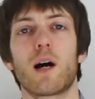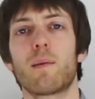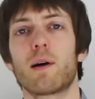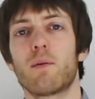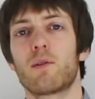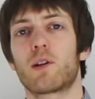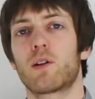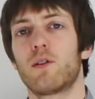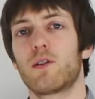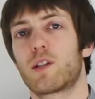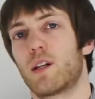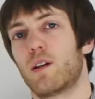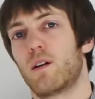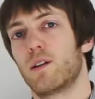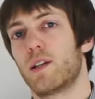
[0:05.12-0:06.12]
Coming up with
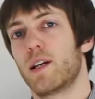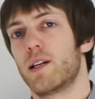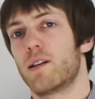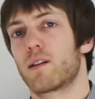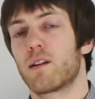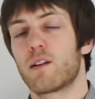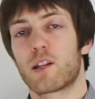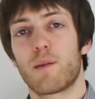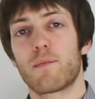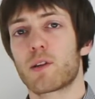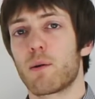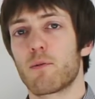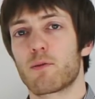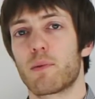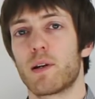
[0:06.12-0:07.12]
content ideas can
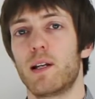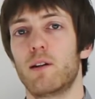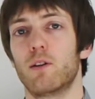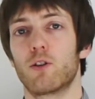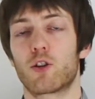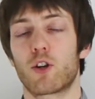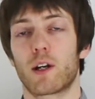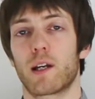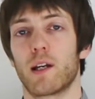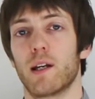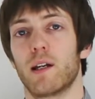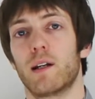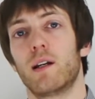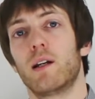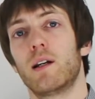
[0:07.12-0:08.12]
sometimes be a little
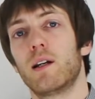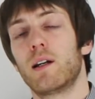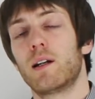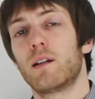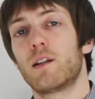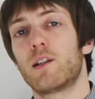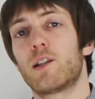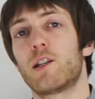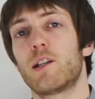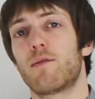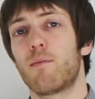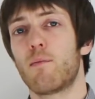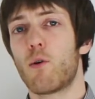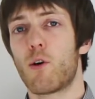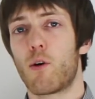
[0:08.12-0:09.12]
tricky. This is
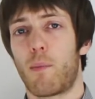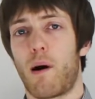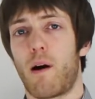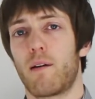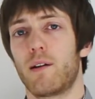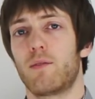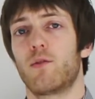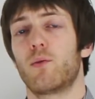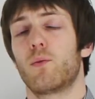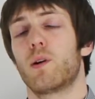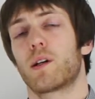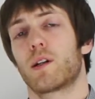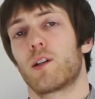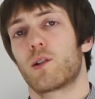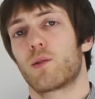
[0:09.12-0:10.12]
even more apparent if you're
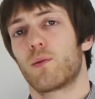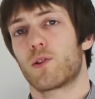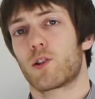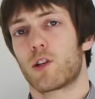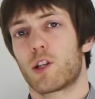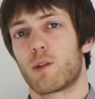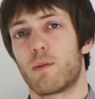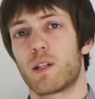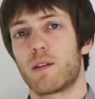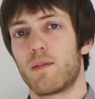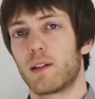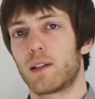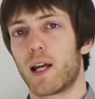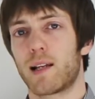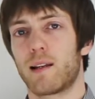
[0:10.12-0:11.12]
working towards
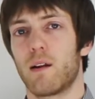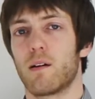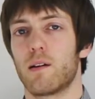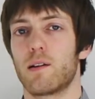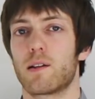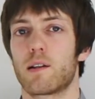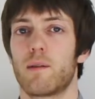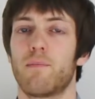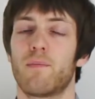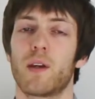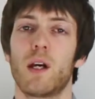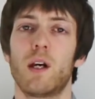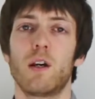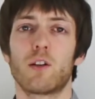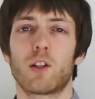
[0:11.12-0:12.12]
specific deadlines.
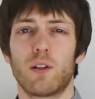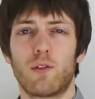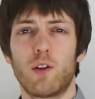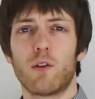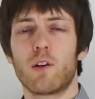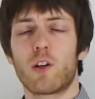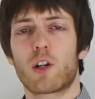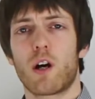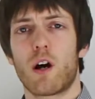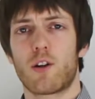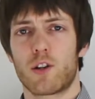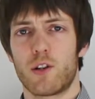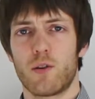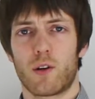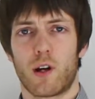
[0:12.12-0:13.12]
So if you're in
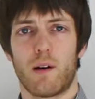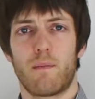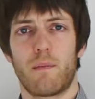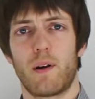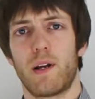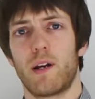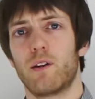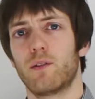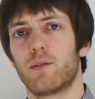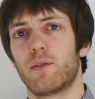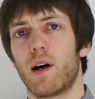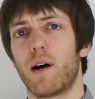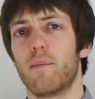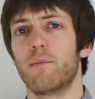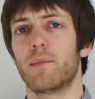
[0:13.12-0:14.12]
charge in your company of
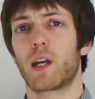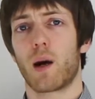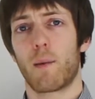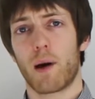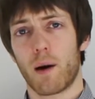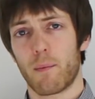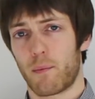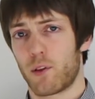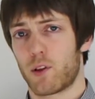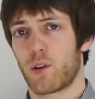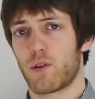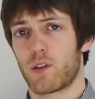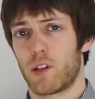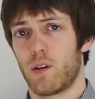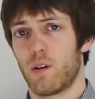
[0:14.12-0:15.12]
coming up with
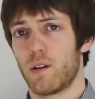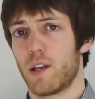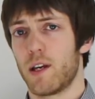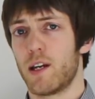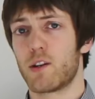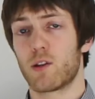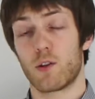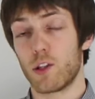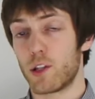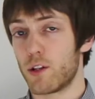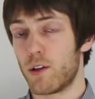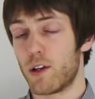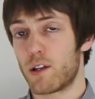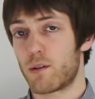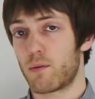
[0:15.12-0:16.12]
content ideas, or you
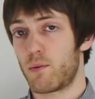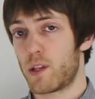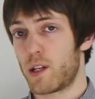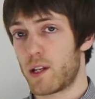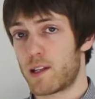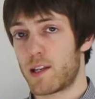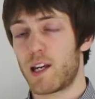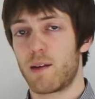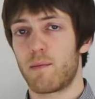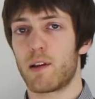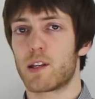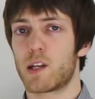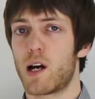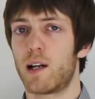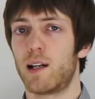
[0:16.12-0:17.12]
do this within a team
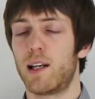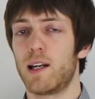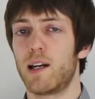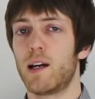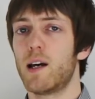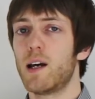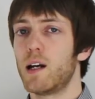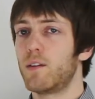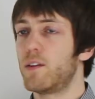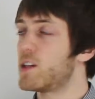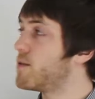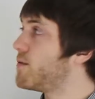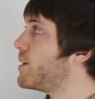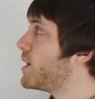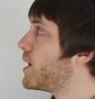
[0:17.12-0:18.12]
internally,
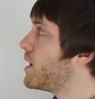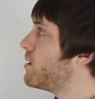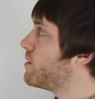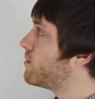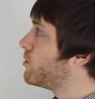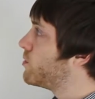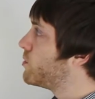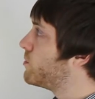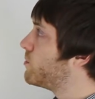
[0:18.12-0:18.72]
this video for